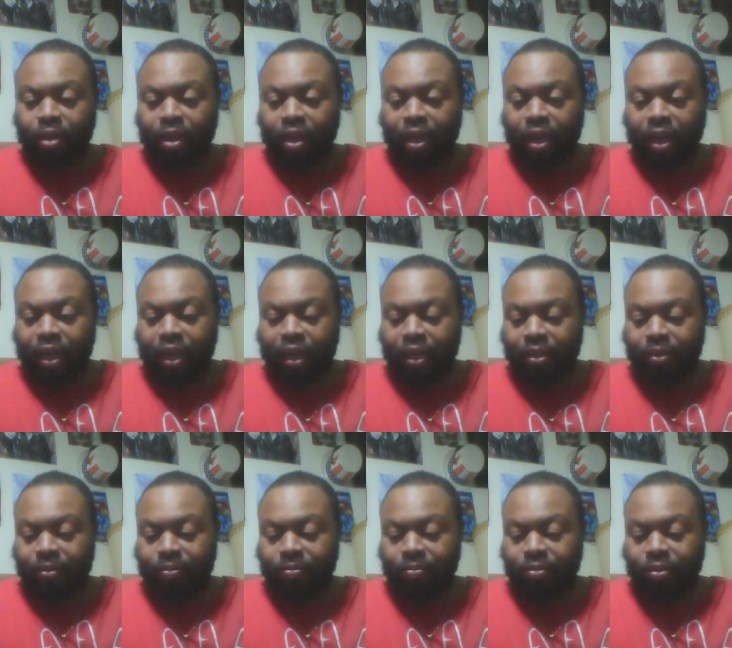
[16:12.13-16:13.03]

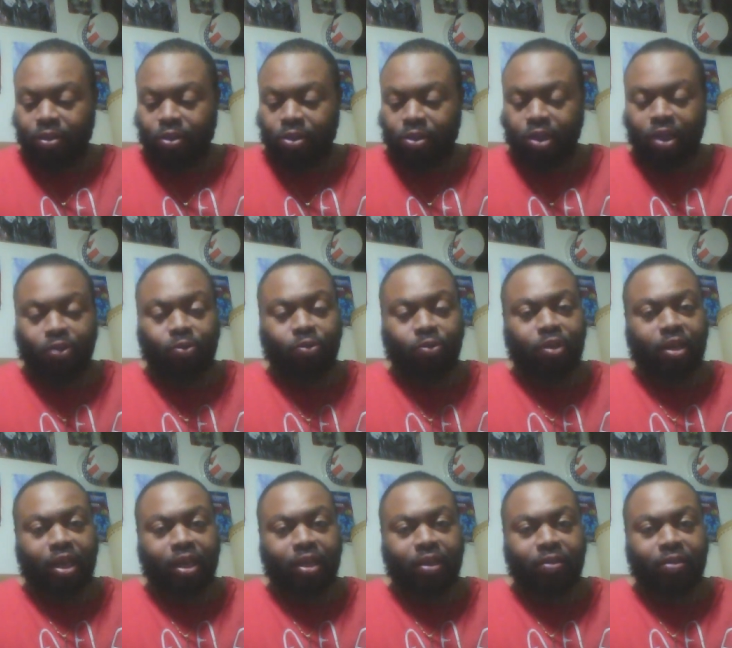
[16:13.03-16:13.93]
And considering
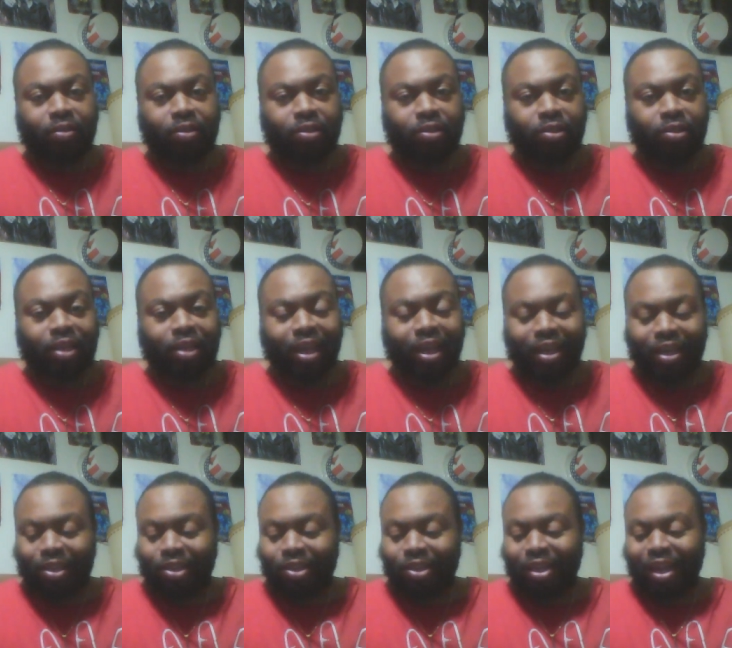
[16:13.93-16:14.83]
that today
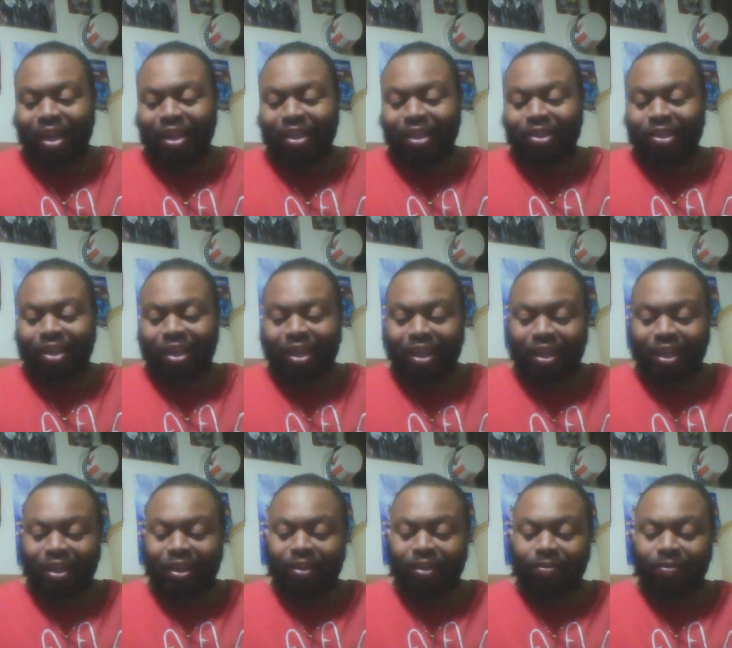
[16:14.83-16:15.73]
is day
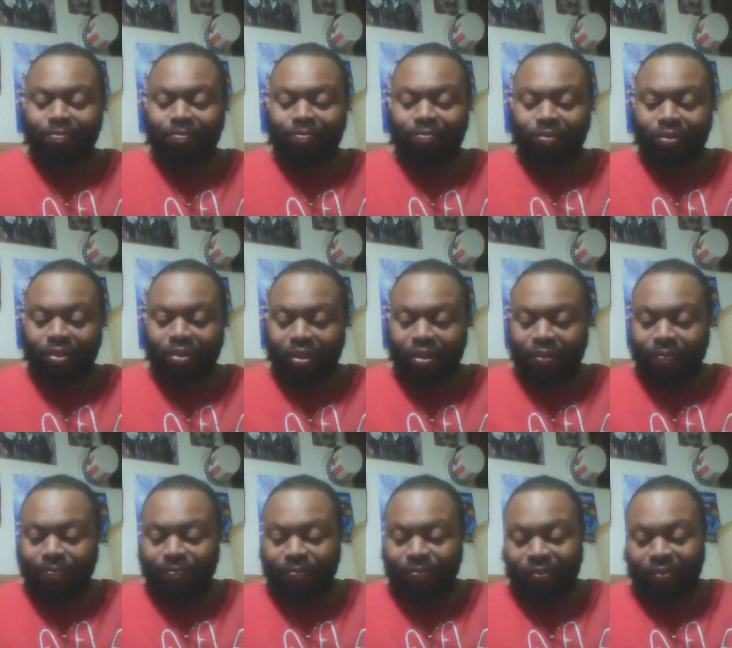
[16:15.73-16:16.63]

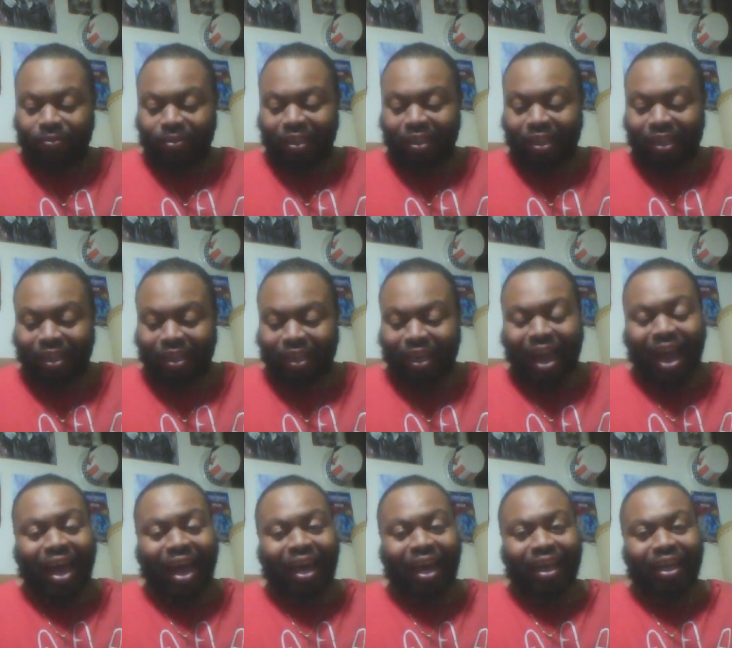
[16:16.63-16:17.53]

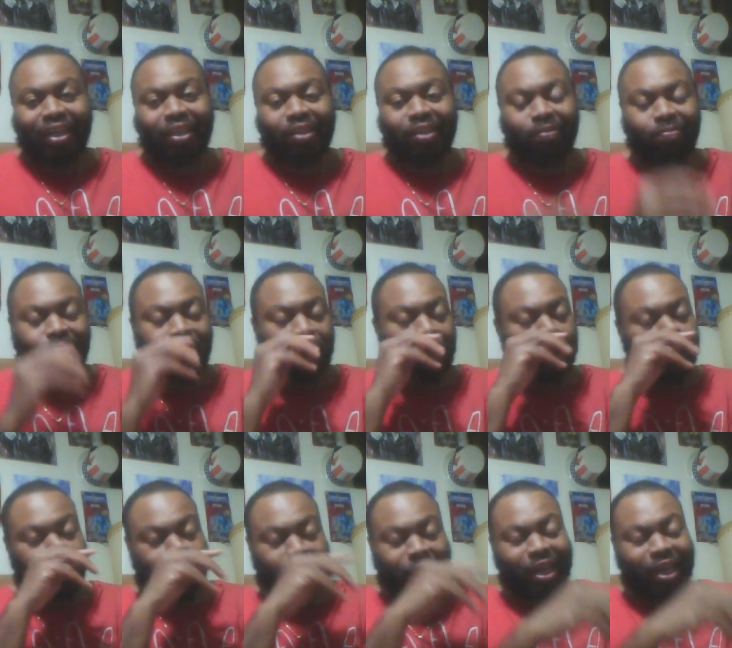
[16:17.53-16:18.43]
1059.
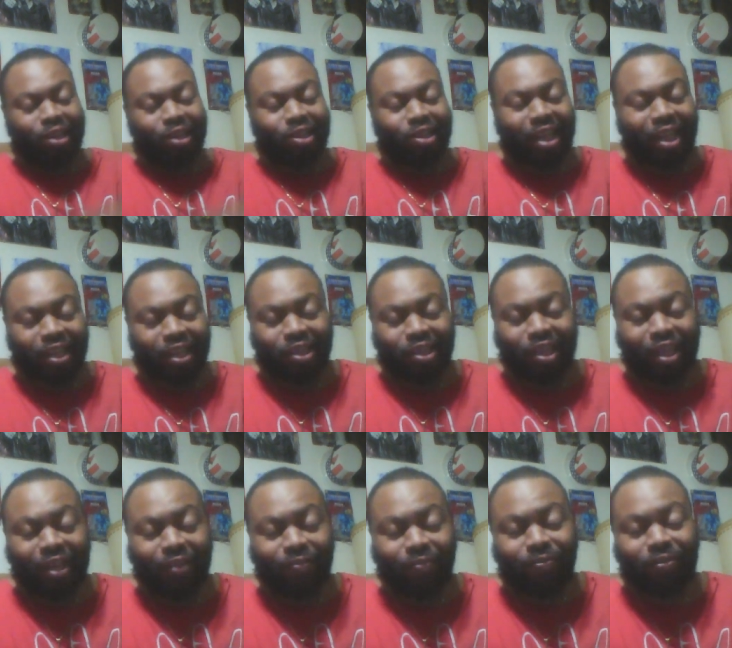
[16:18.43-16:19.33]
Today is day
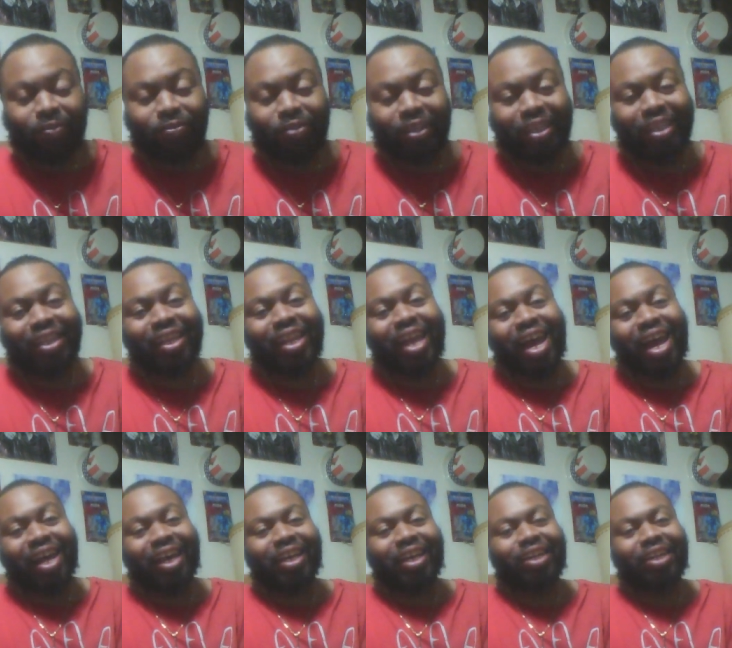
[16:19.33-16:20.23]

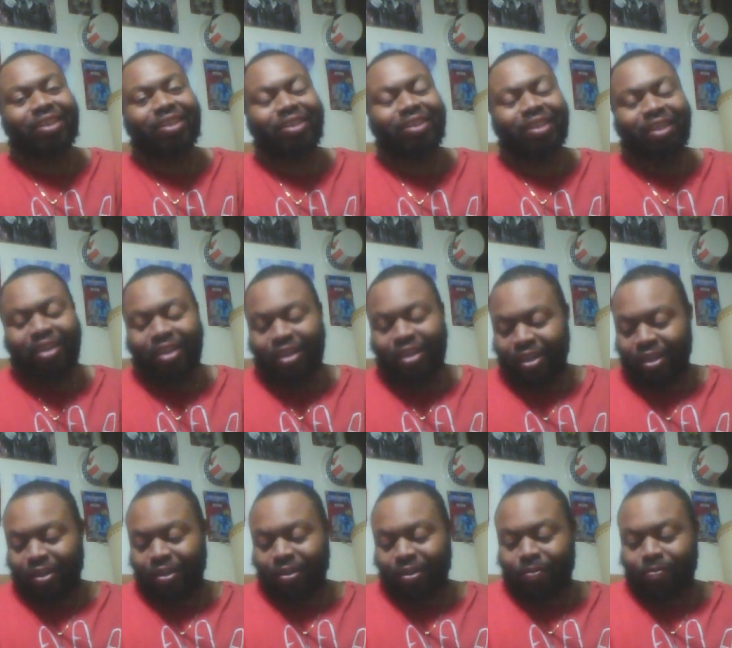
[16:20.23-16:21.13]
1059.
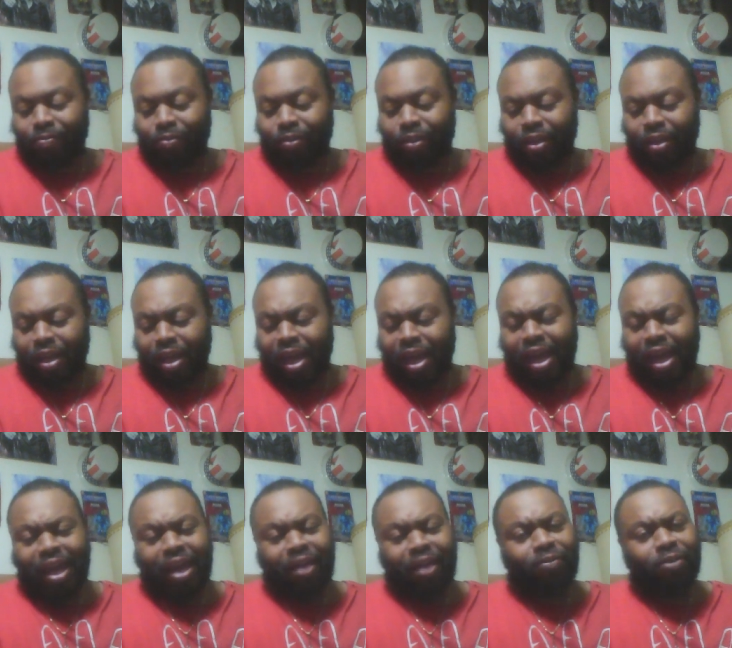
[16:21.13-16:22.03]
And I
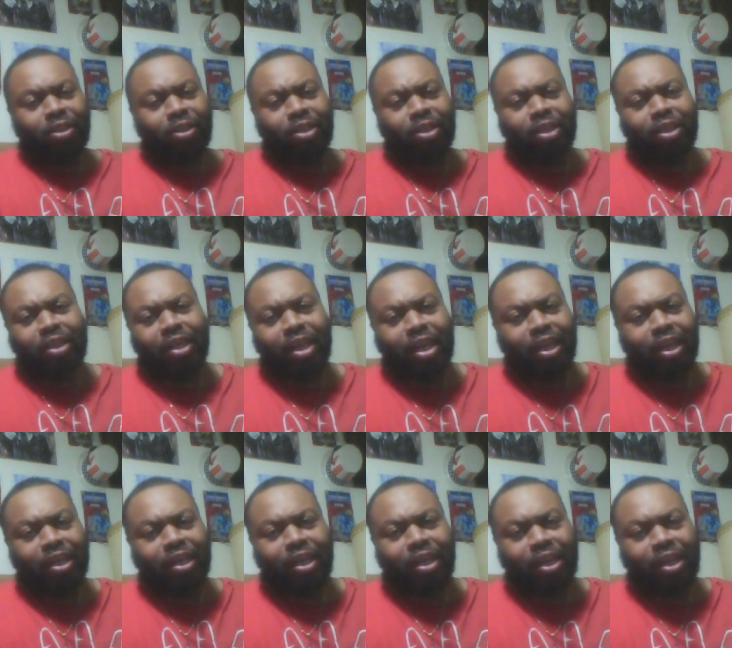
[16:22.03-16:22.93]
haven't done that
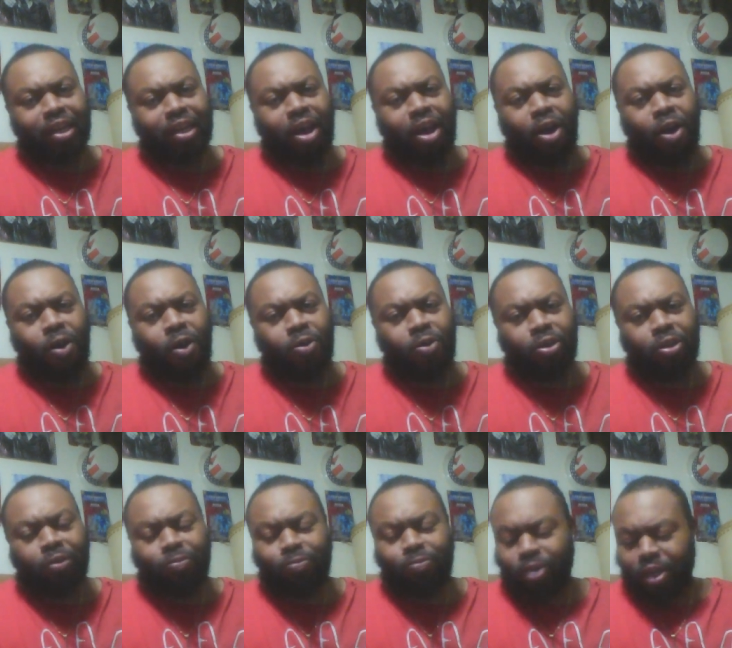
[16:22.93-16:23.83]
in all of
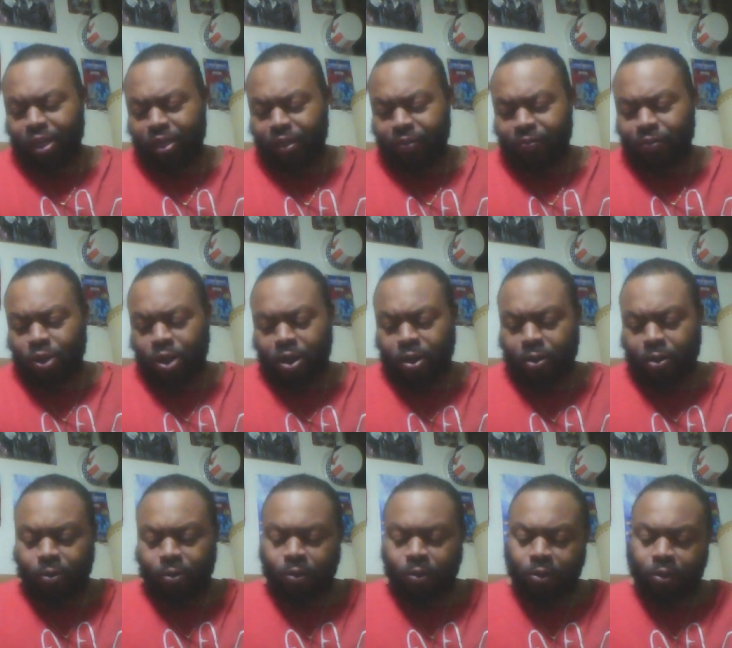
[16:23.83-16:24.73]
them daily
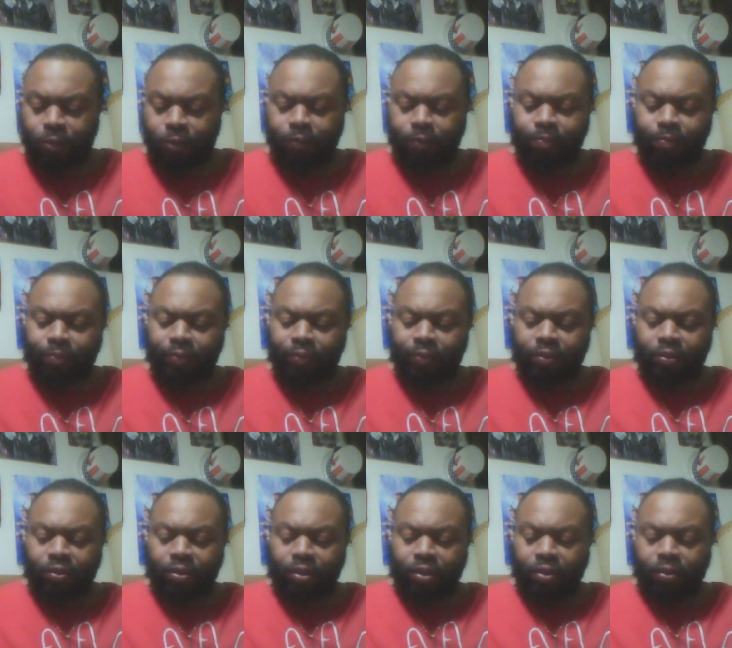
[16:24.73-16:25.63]
vlogs.
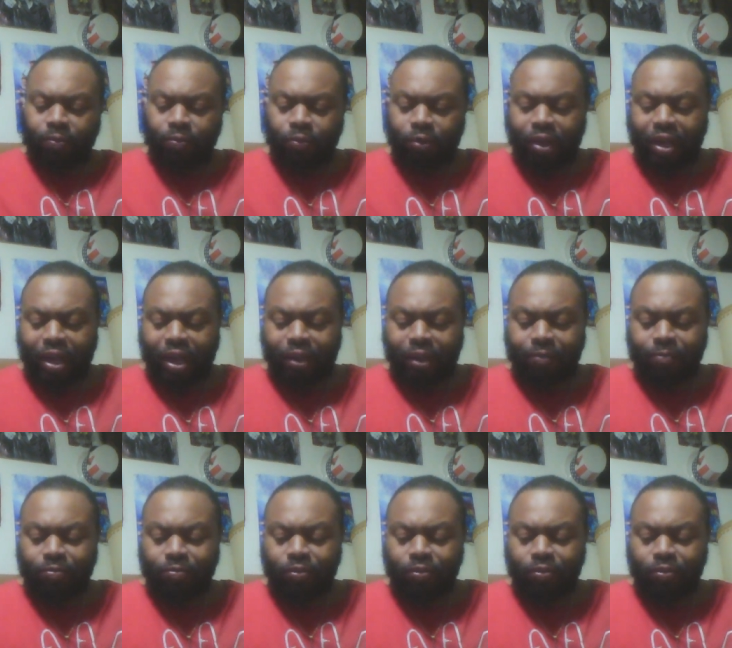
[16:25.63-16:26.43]
We got